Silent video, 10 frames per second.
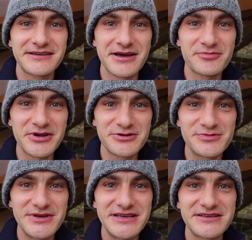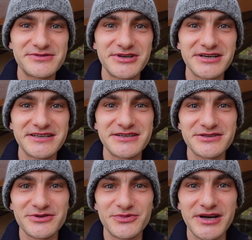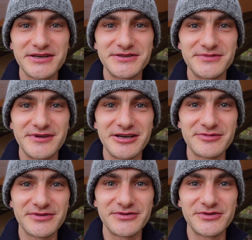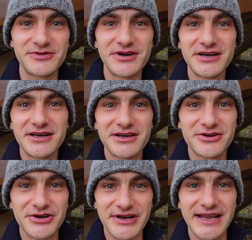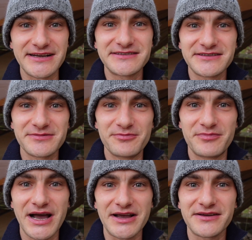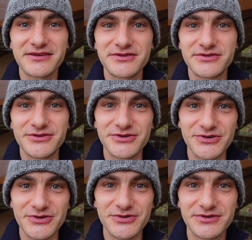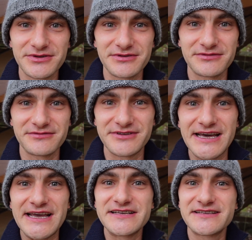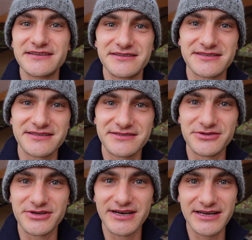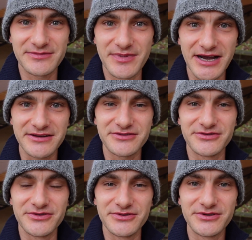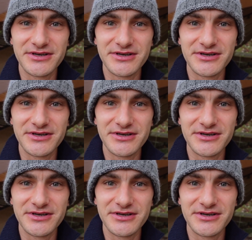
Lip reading: Camping to me is really just a way to be able to connect back to the essence, to connect back to